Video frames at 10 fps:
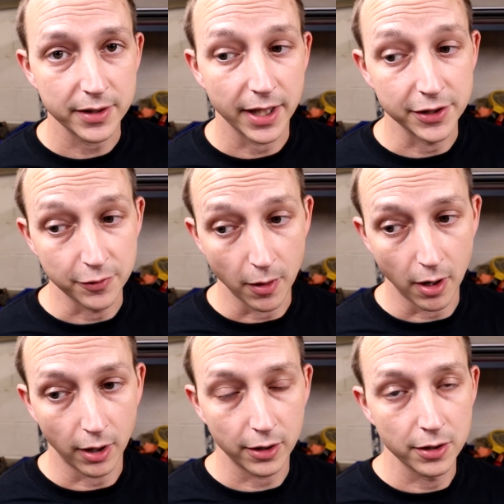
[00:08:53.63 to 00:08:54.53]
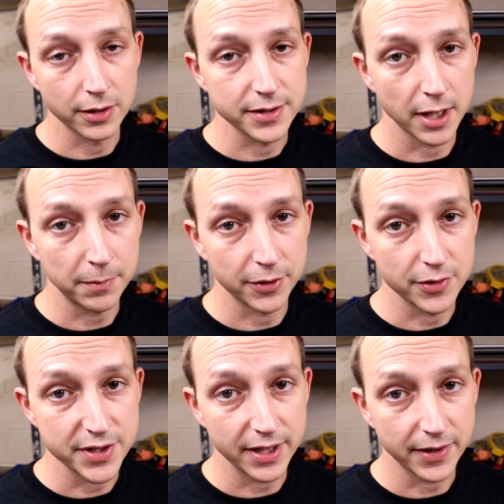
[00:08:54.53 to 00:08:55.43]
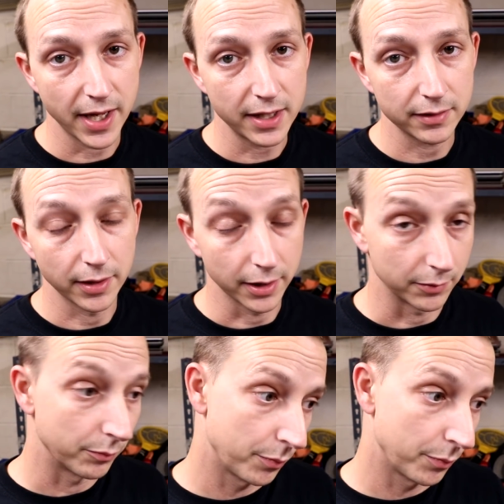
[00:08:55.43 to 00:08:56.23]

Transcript: and you are hooked up using that, and